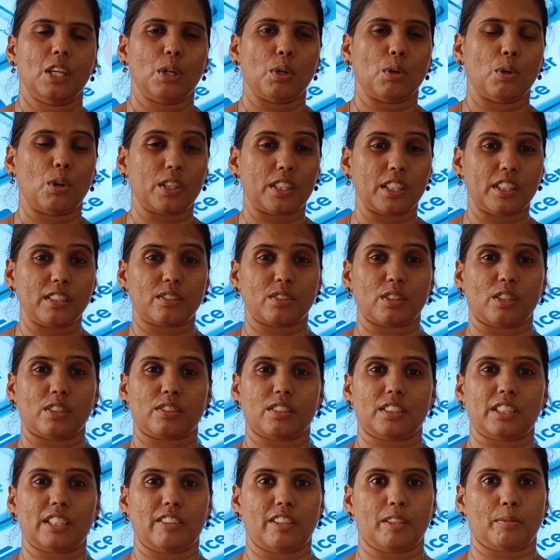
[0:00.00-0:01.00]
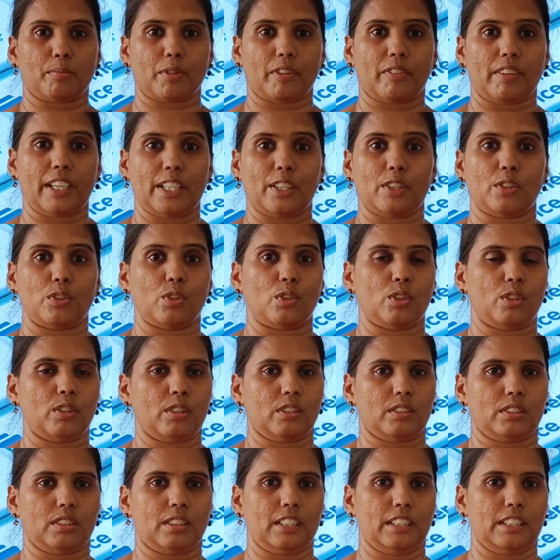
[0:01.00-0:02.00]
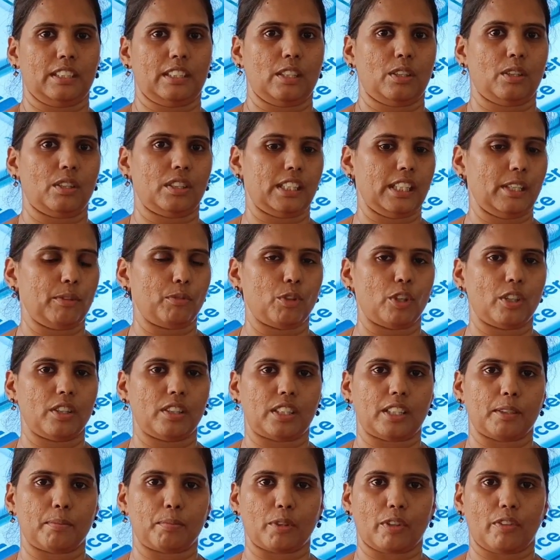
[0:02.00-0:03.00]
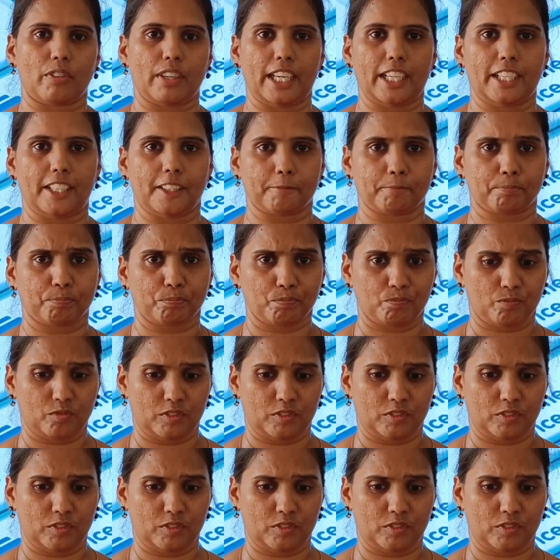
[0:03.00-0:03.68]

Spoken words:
Hotels also they will provide, they won't provide